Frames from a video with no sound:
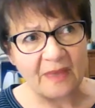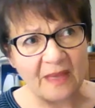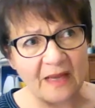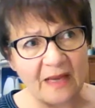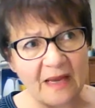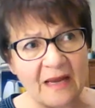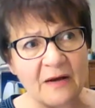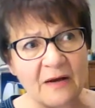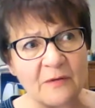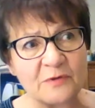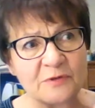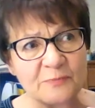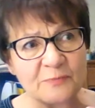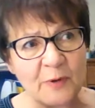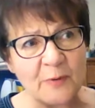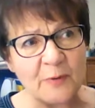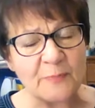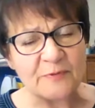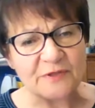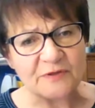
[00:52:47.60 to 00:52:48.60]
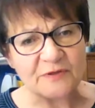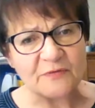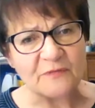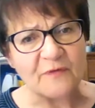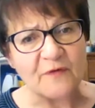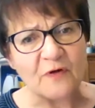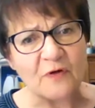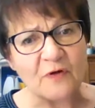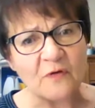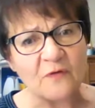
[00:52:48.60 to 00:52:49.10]
it was
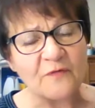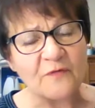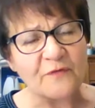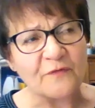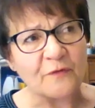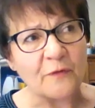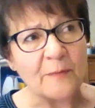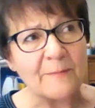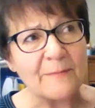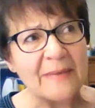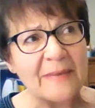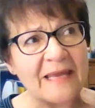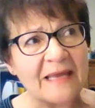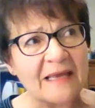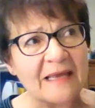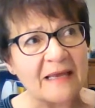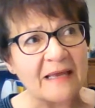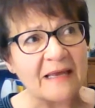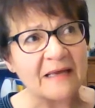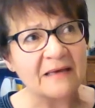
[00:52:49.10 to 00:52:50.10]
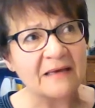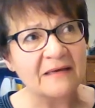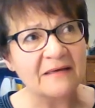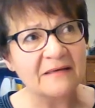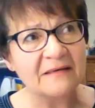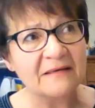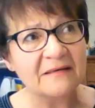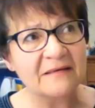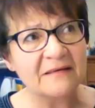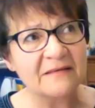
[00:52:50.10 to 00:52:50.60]
purposeful for me
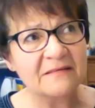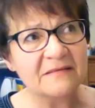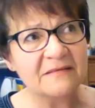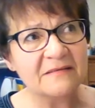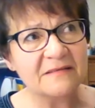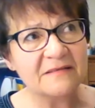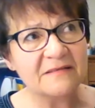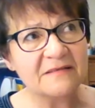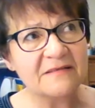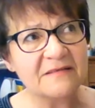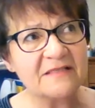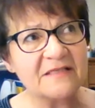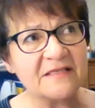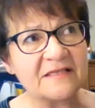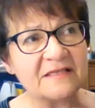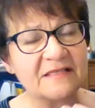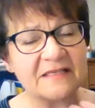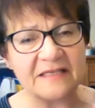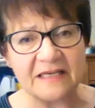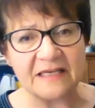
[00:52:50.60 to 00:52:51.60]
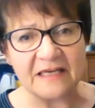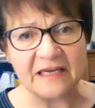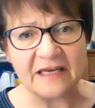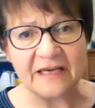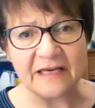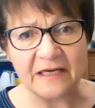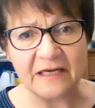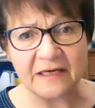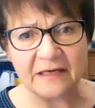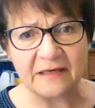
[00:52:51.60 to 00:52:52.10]
to
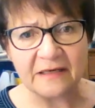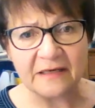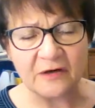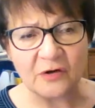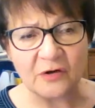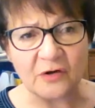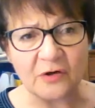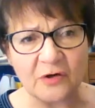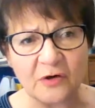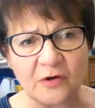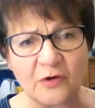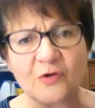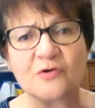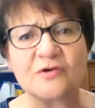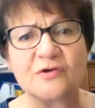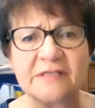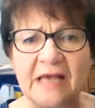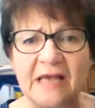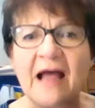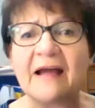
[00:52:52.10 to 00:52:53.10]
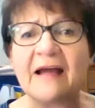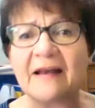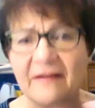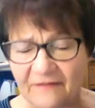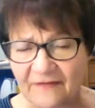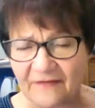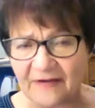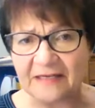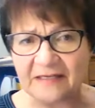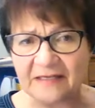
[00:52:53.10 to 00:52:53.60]
see her side
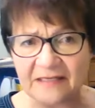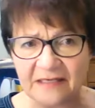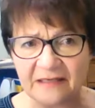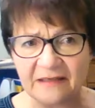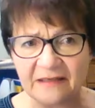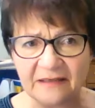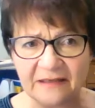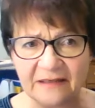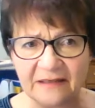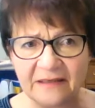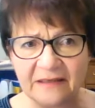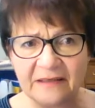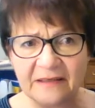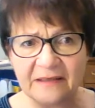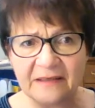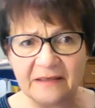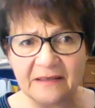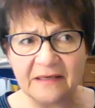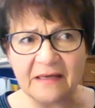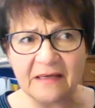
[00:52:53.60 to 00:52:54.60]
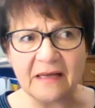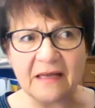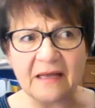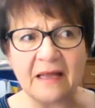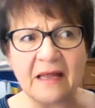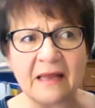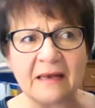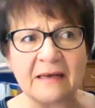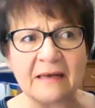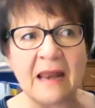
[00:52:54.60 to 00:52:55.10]
of it,
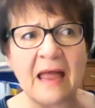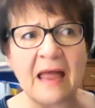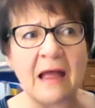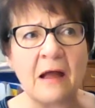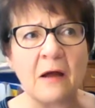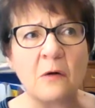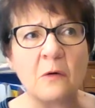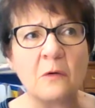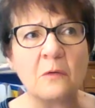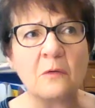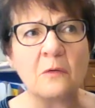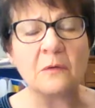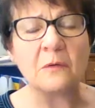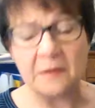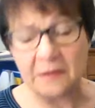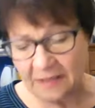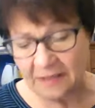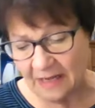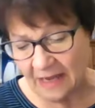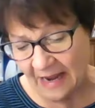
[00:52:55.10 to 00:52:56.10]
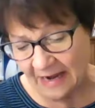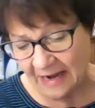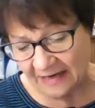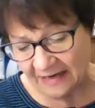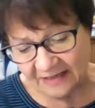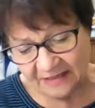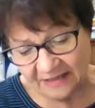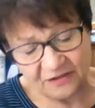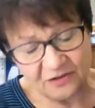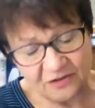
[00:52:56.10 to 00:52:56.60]
and now I
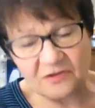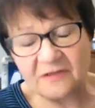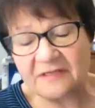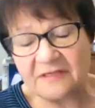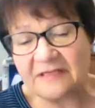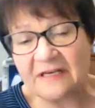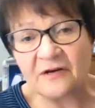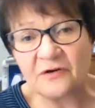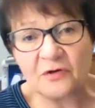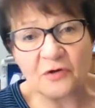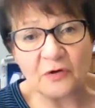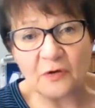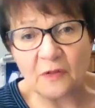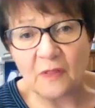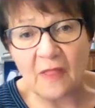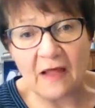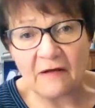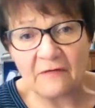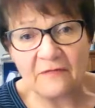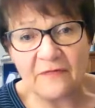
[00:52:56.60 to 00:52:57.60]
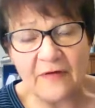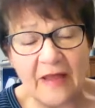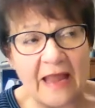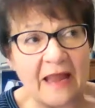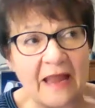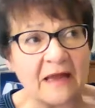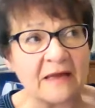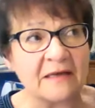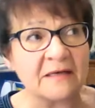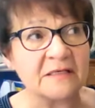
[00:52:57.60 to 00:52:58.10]
can send her love
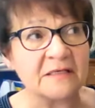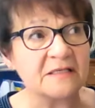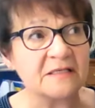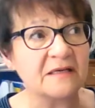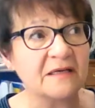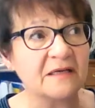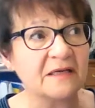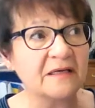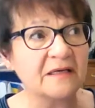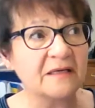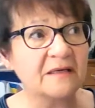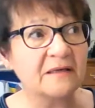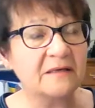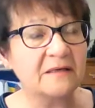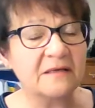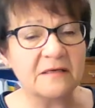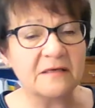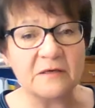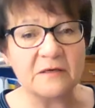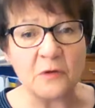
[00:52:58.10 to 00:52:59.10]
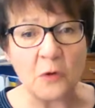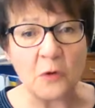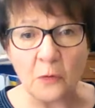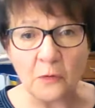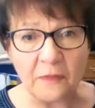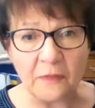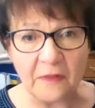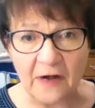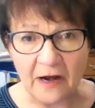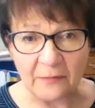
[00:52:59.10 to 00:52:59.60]
and know
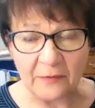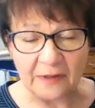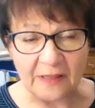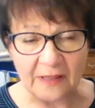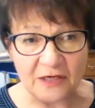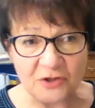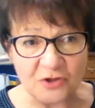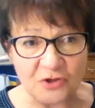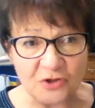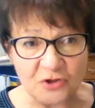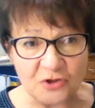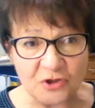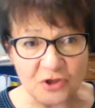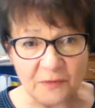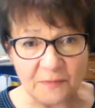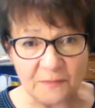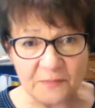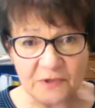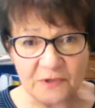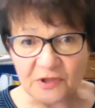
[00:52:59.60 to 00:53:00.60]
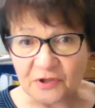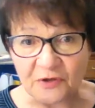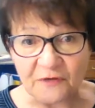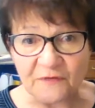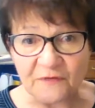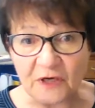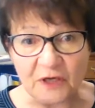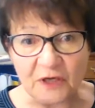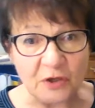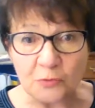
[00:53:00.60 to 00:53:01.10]
that our relationship
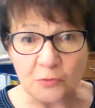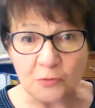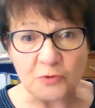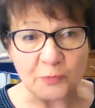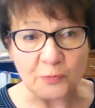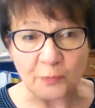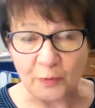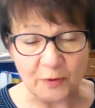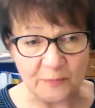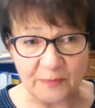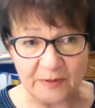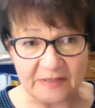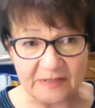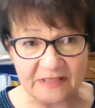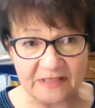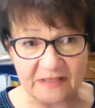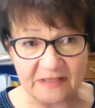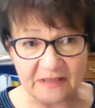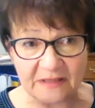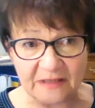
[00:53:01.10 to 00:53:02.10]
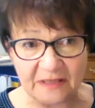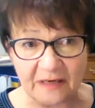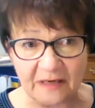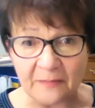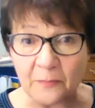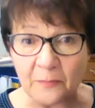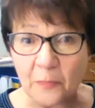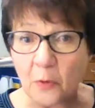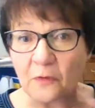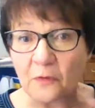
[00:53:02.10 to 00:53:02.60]
served a huge purpose
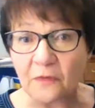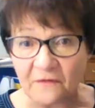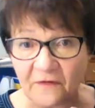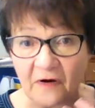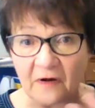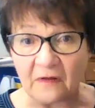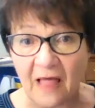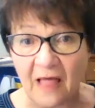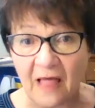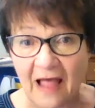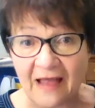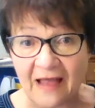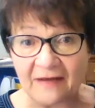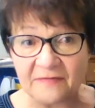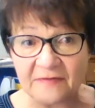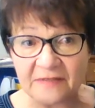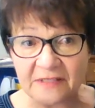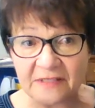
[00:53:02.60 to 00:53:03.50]
in both of our lives,